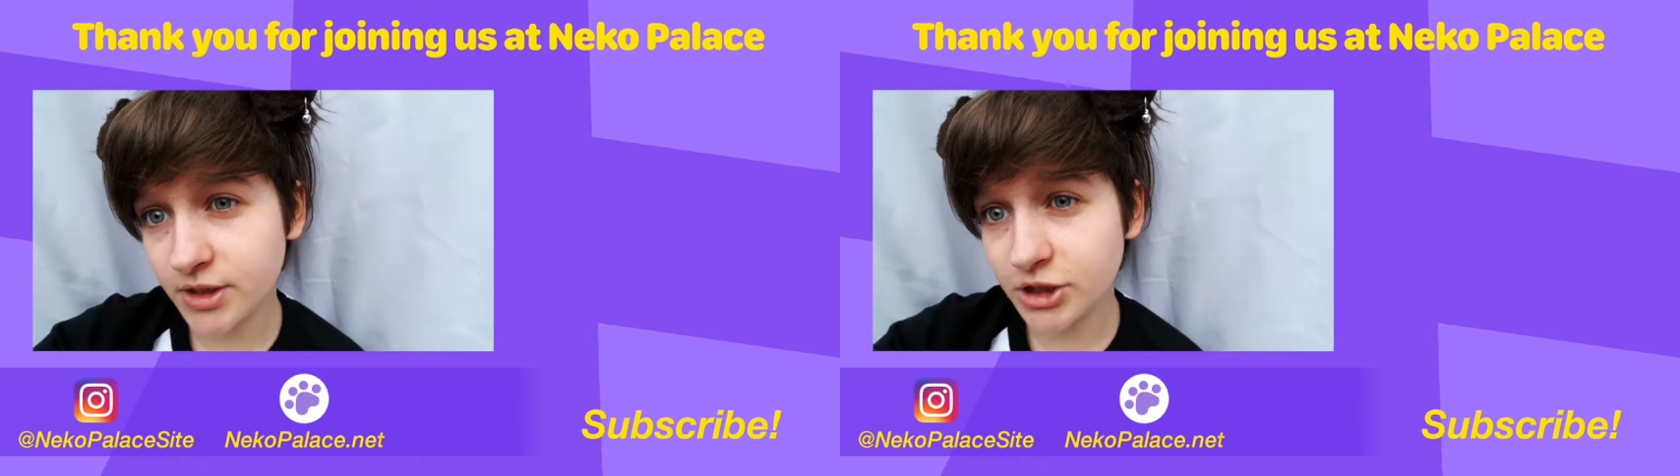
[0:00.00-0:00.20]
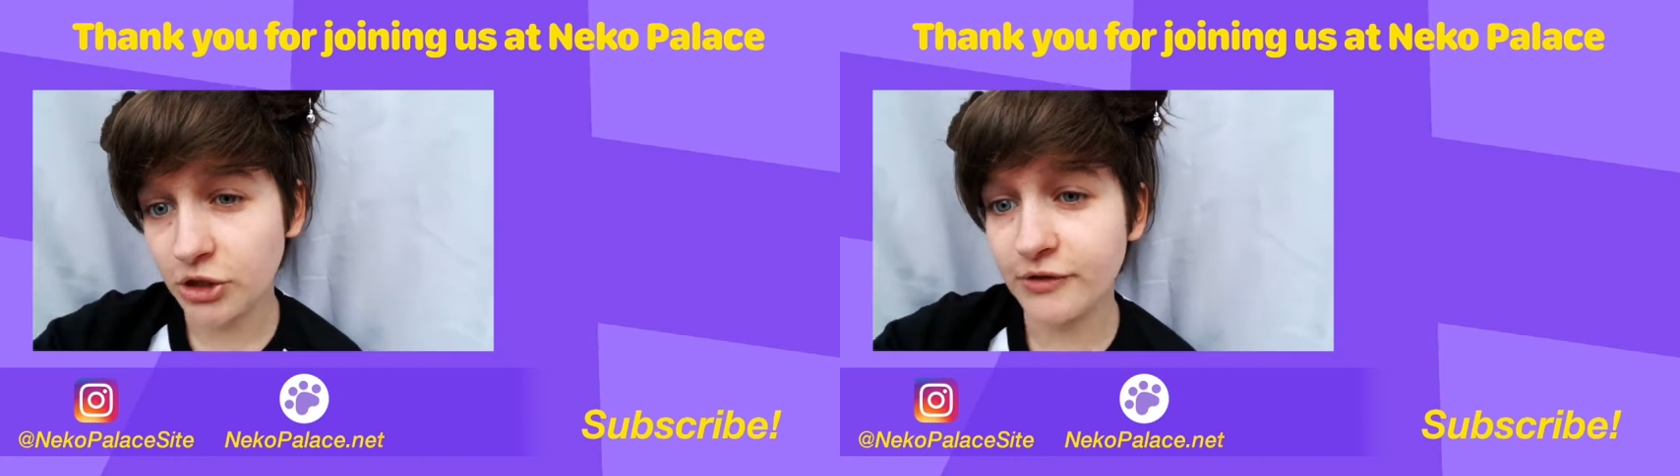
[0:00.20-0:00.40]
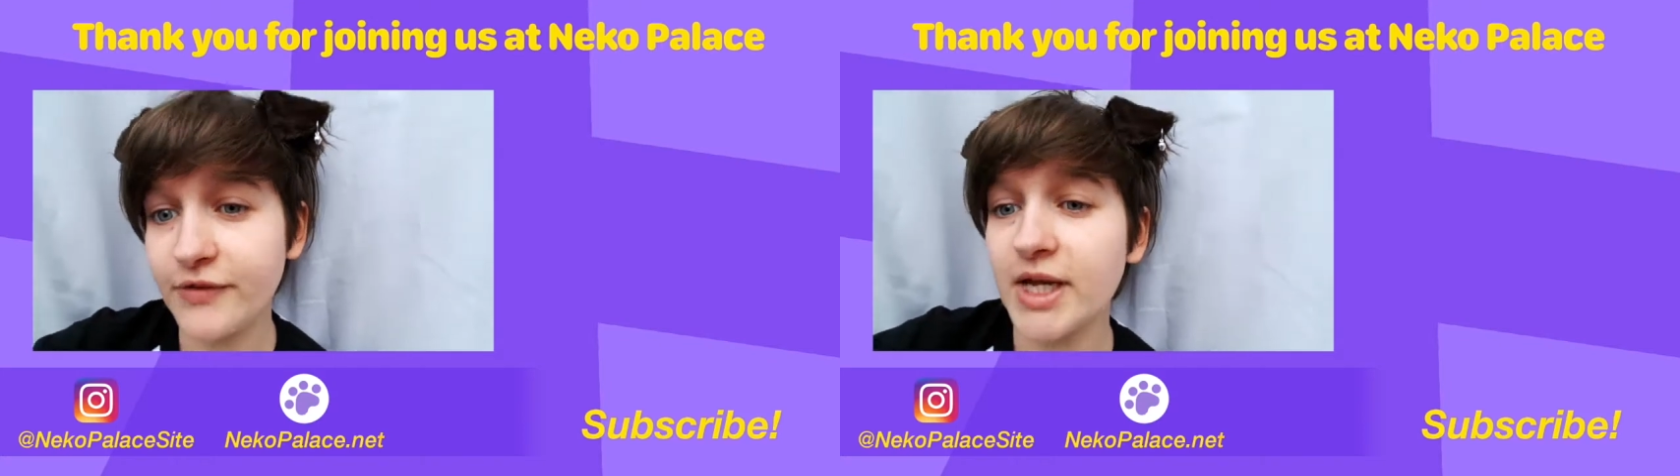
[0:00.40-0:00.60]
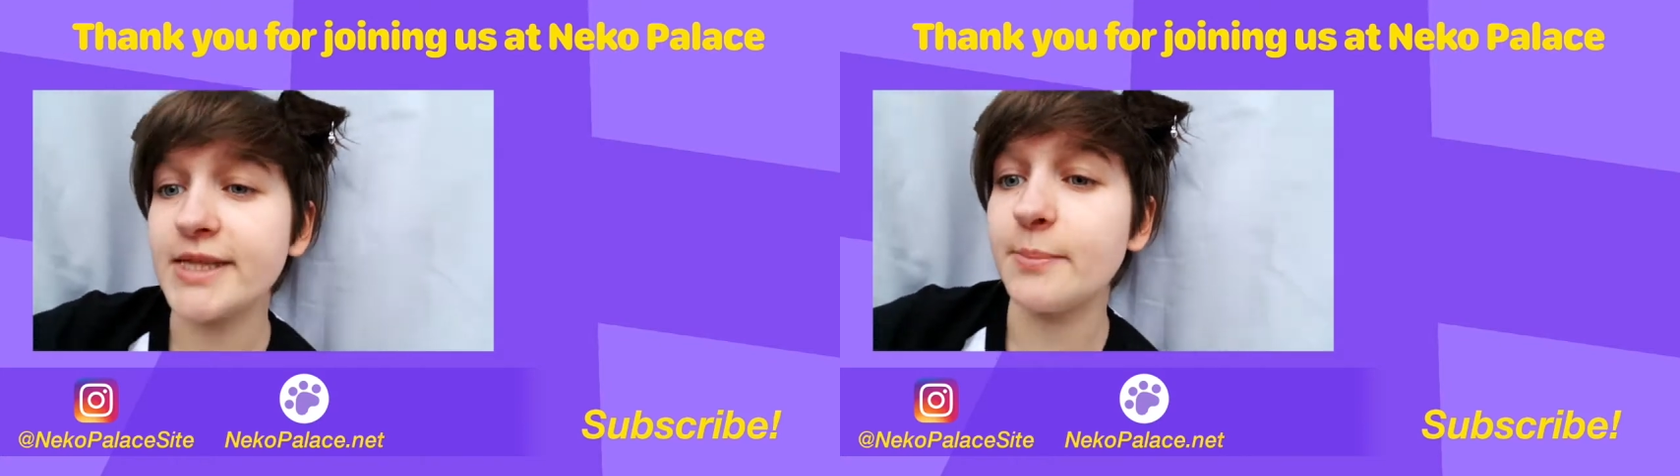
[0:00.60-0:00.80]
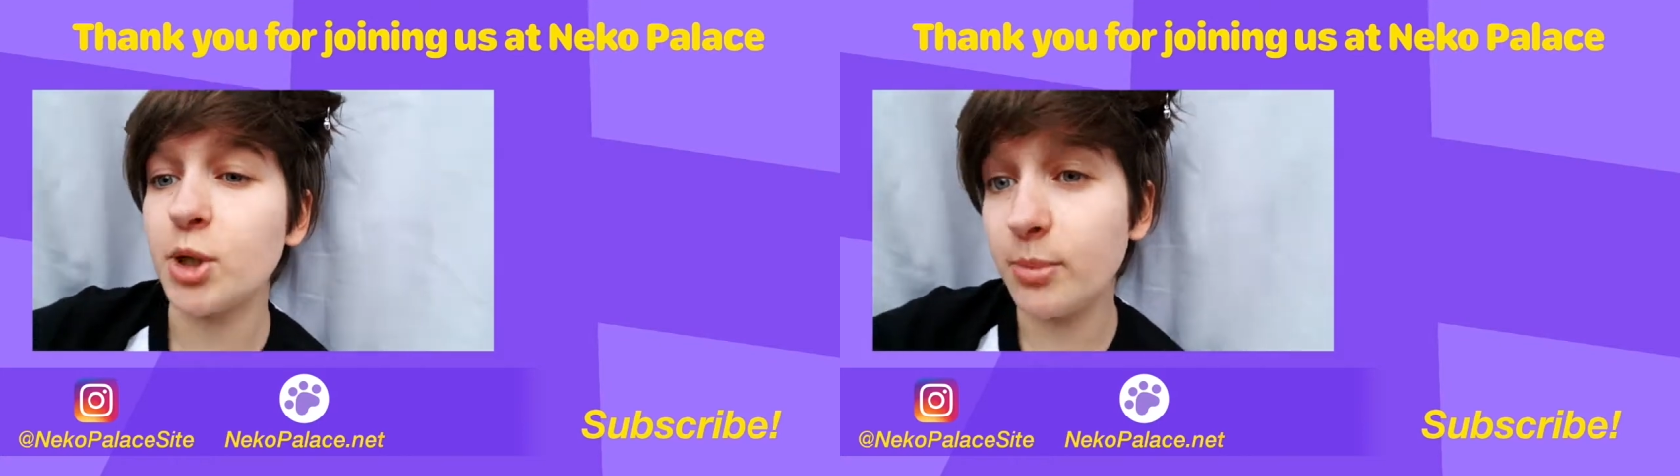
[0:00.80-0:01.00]
Sorry for like
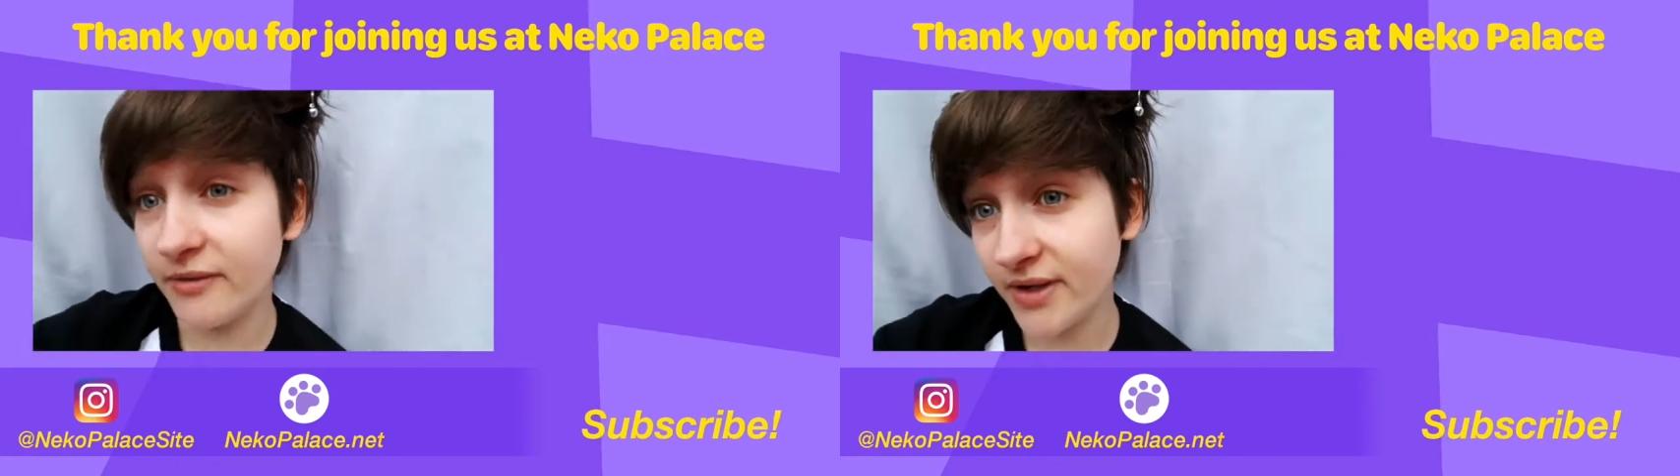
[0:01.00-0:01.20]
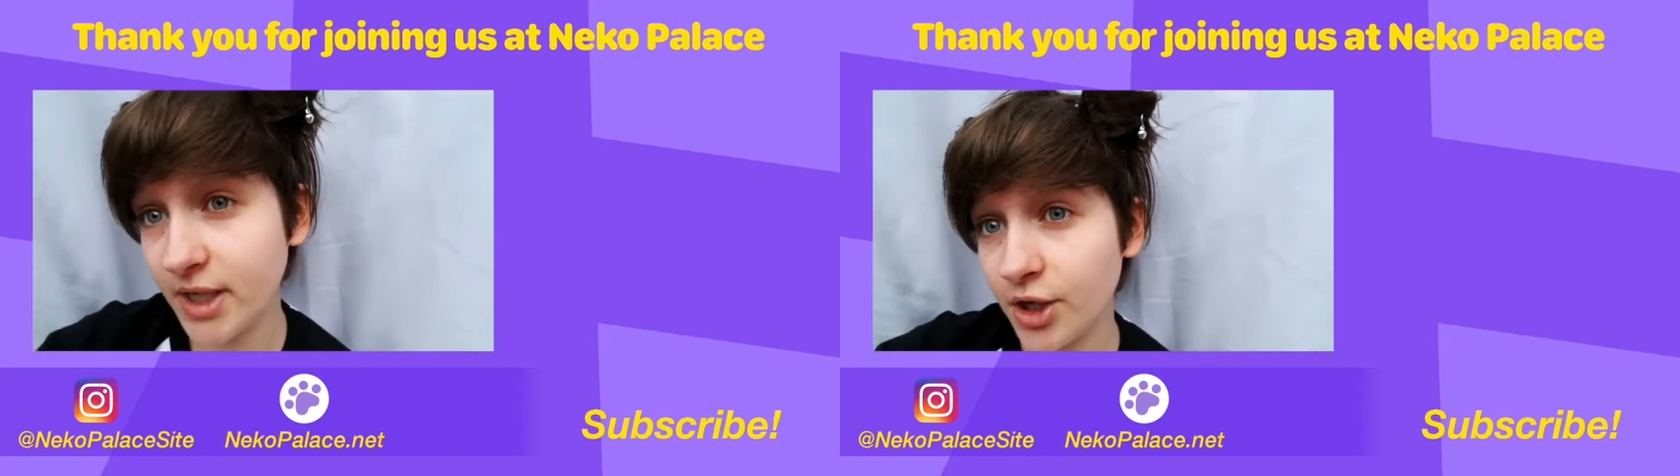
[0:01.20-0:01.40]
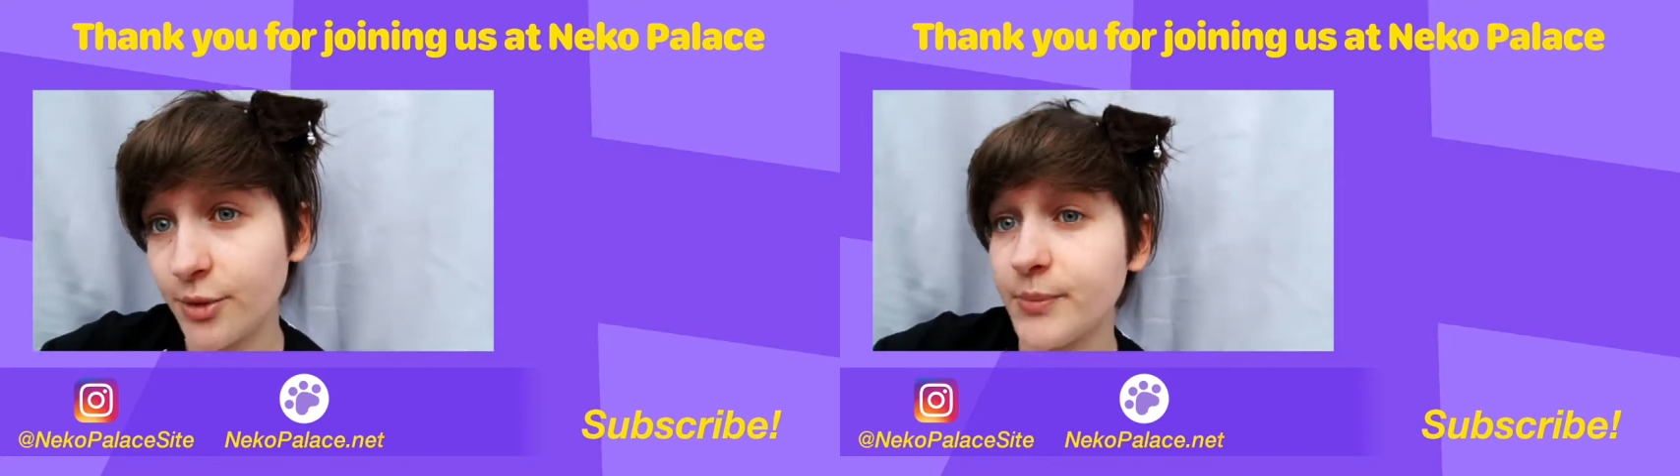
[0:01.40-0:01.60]
the poopy video,